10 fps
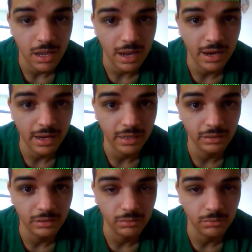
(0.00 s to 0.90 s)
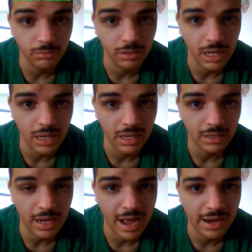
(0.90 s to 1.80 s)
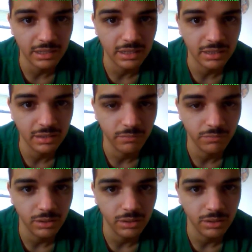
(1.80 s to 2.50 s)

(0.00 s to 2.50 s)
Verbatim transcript: and then Aira,